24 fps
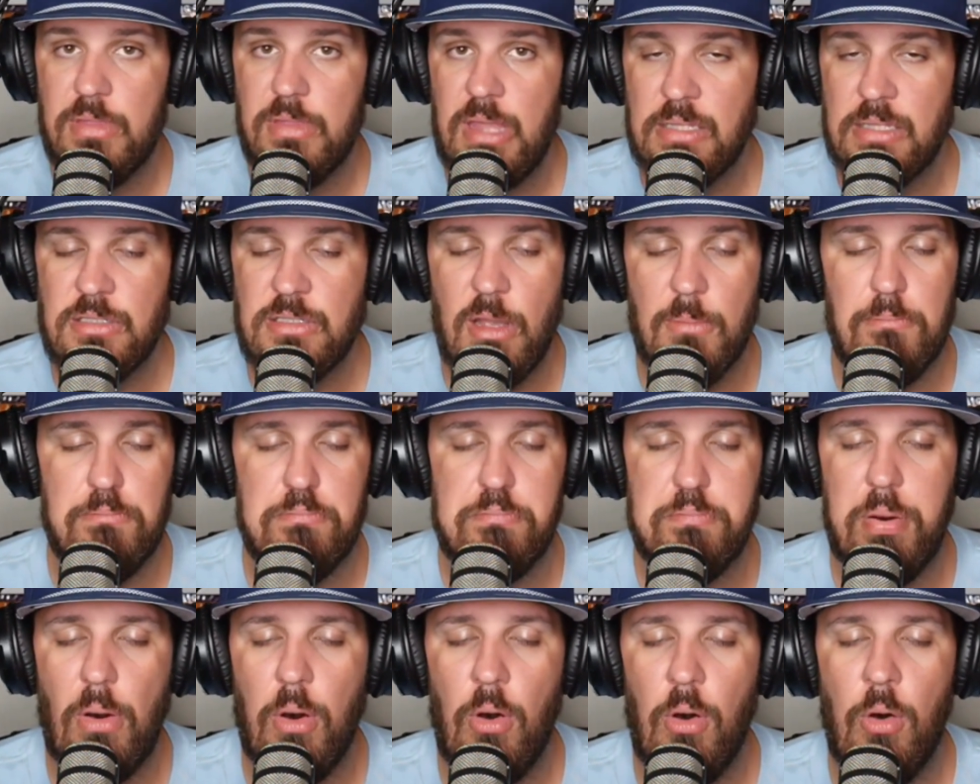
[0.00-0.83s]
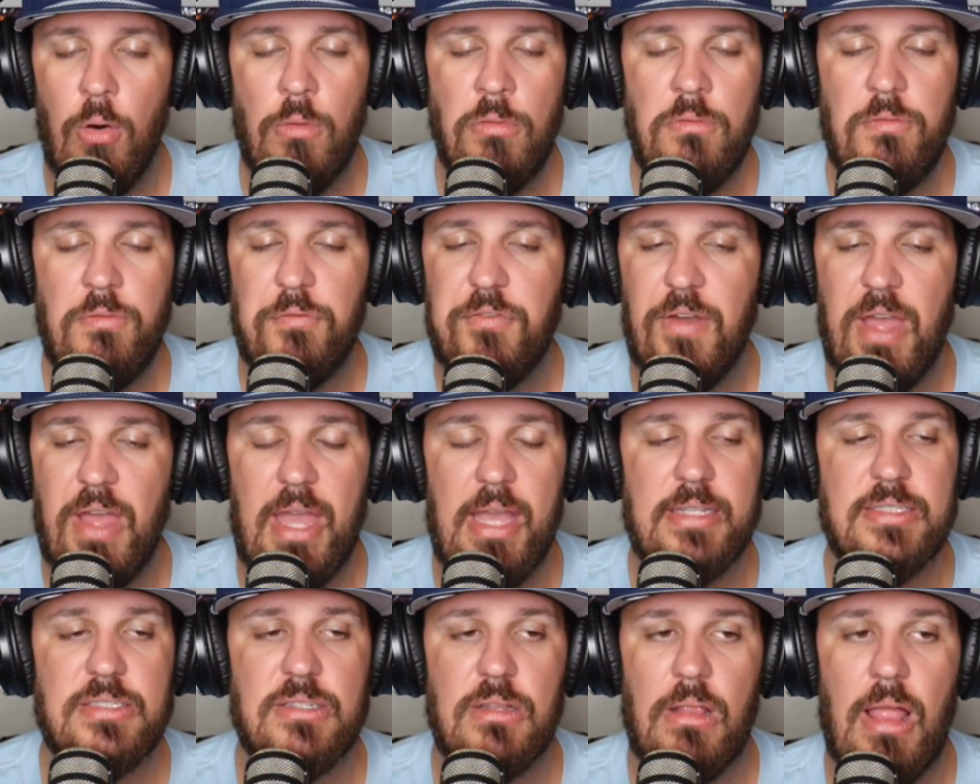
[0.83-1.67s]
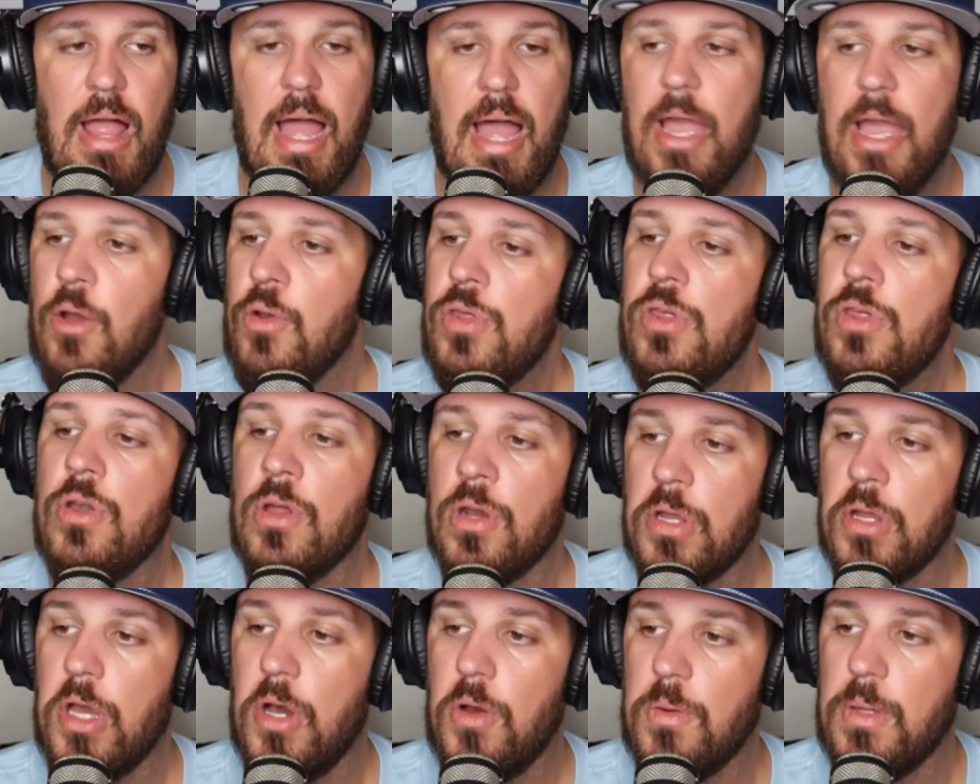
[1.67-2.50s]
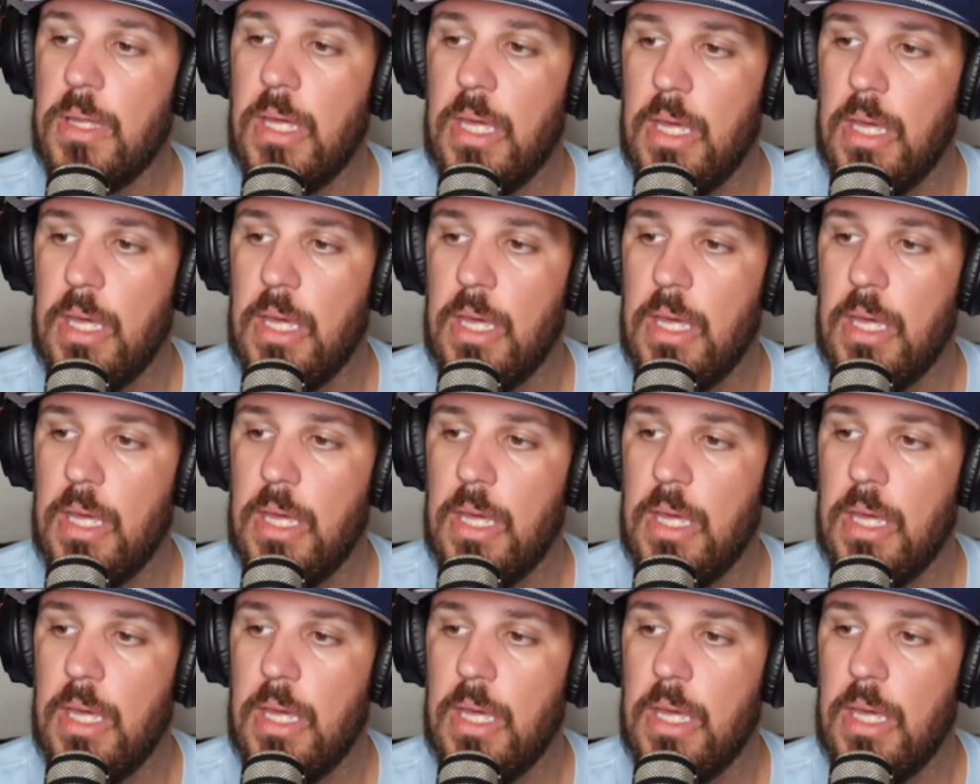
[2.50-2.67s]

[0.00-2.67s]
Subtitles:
That's a bold-faced lie. Who are you going to